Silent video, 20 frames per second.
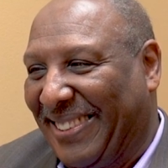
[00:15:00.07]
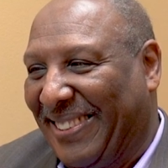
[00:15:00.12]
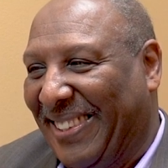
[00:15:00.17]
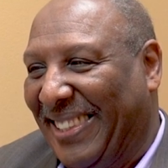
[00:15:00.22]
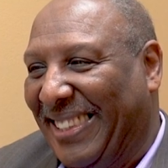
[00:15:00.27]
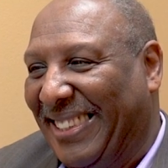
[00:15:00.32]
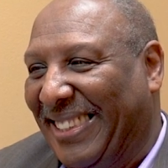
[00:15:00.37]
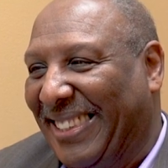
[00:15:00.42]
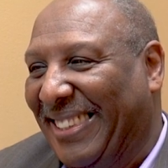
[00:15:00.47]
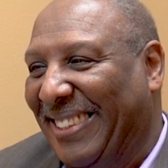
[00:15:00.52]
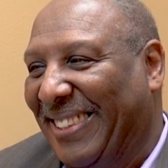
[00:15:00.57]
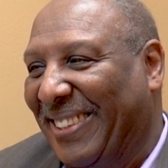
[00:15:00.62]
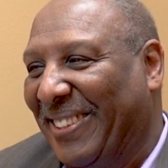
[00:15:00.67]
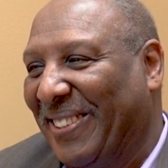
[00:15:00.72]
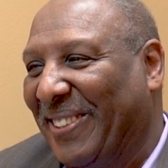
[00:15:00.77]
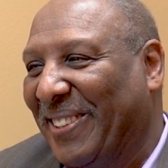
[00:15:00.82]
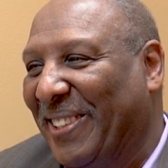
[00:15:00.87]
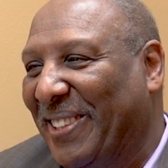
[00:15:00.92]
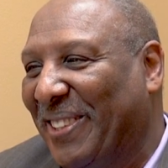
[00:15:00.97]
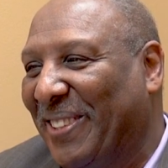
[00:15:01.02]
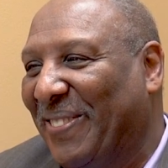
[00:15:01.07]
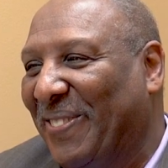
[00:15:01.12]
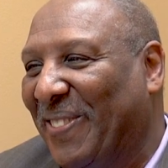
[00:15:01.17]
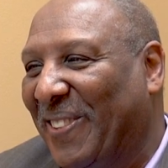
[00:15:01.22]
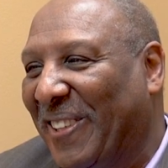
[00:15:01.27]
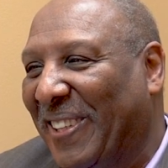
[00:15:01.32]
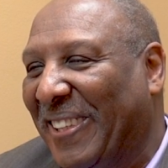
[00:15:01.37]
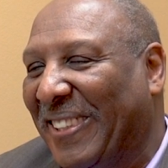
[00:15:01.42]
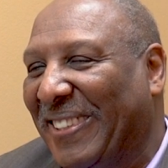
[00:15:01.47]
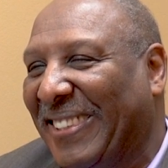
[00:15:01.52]
crazy journalism
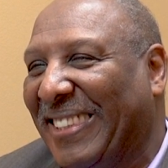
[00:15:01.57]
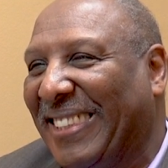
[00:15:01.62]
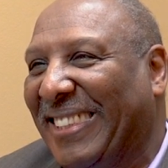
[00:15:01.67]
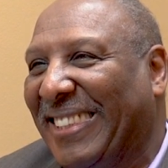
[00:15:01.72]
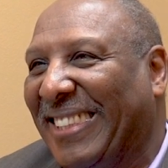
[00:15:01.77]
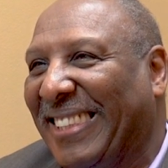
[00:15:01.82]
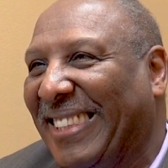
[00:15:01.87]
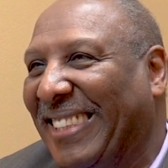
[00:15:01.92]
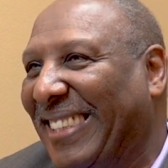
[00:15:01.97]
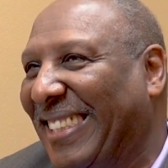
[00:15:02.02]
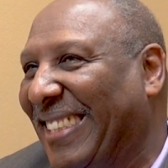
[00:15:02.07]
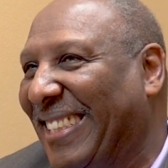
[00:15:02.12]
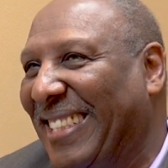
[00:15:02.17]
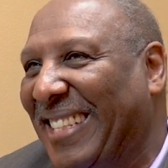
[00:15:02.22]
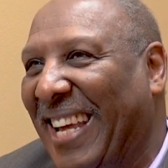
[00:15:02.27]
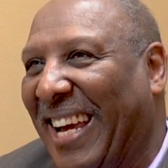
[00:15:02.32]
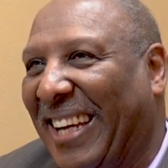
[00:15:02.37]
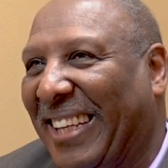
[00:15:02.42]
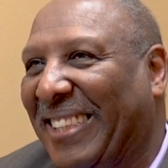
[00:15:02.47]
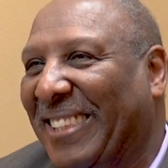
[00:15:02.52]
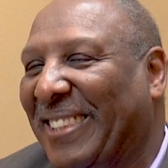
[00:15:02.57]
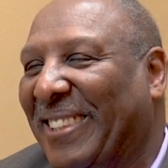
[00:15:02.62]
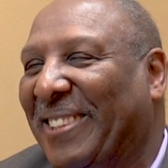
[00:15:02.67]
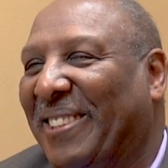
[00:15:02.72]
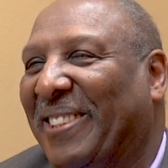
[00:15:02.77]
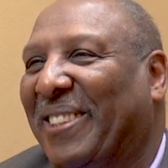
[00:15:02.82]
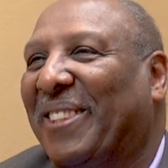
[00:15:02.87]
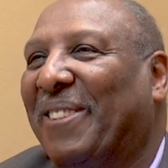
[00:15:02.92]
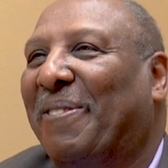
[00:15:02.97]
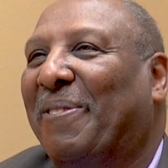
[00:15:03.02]
world is not
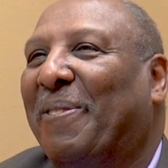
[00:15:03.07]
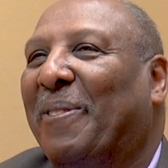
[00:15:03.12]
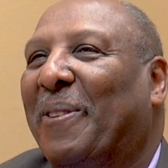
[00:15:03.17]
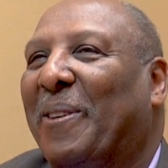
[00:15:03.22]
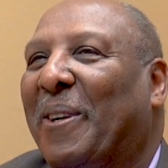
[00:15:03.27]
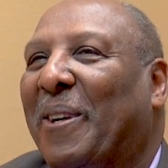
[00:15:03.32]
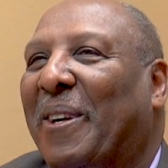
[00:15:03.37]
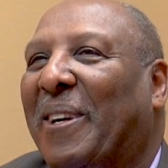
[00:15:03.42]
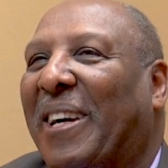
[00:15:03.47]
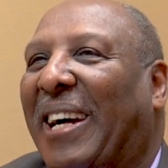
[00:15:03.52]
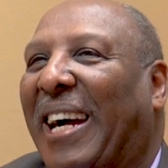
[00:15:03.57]
conducive for